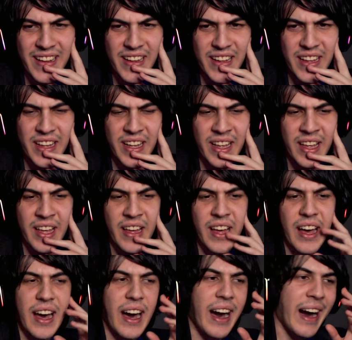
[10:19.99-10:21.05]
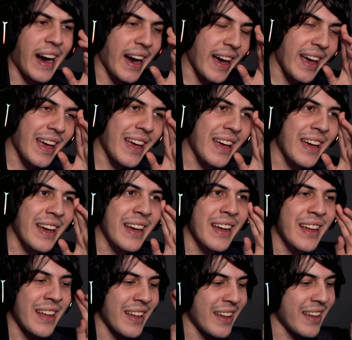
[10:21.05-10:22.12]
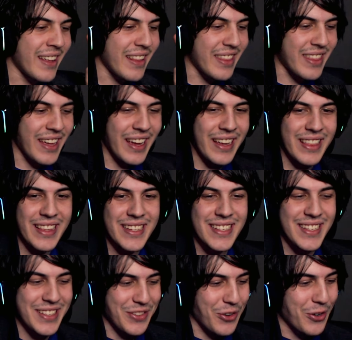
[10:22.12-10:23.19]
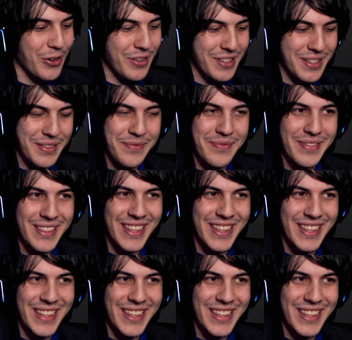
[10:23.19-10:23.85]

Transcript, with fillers: it down? I think this is awesome.